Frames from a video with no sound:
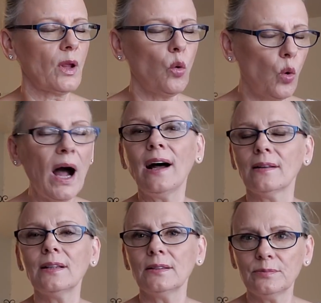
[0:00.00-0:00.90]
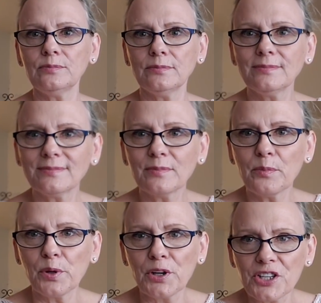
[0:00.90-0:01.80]
1
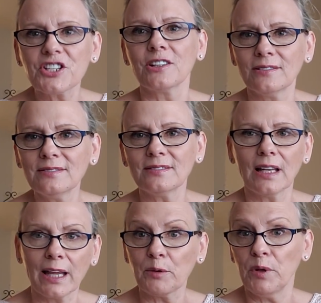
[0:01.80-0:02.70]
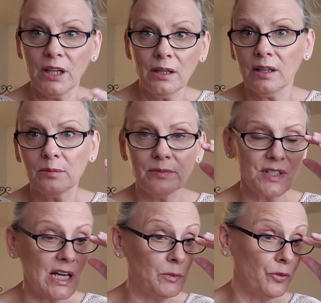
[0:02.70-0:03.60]
person like me and
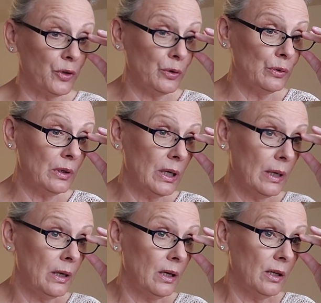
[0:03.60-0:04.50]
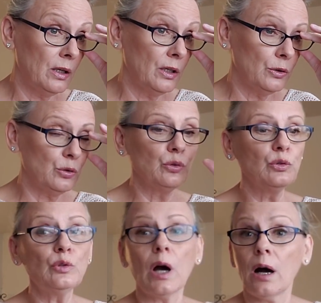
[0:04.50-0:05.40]
some of you
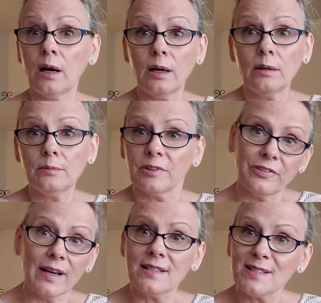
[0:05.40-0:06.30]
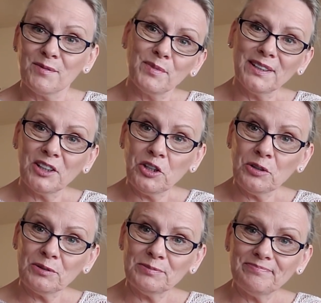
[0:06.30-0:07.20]
to find somebody
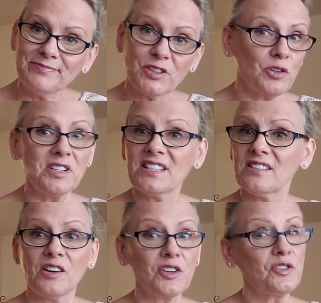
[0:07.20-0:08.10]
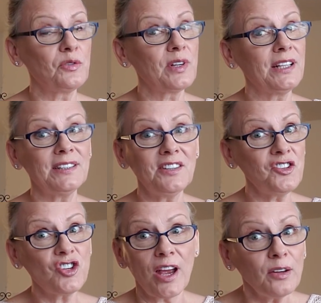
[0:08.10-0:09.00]
new. So it starts already
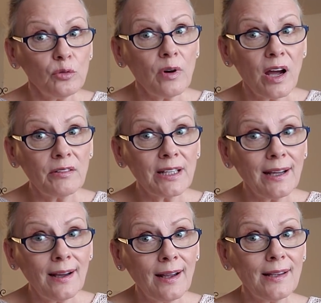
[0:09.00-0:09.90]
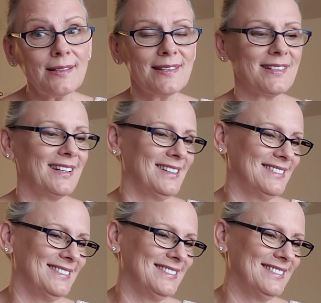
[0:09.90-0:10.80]
in January, guys.
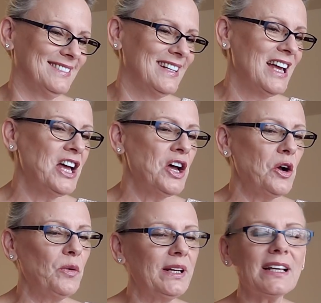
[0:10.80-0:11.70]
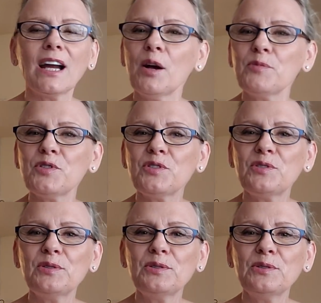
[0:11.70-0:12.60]
When it comes
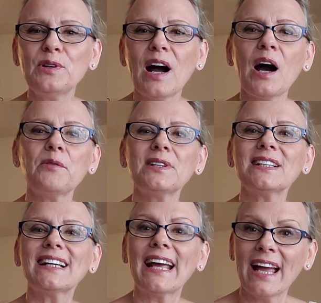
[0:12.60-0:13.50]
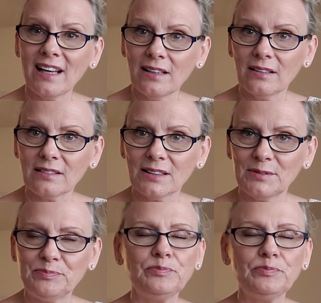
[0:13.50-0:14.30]
to our health,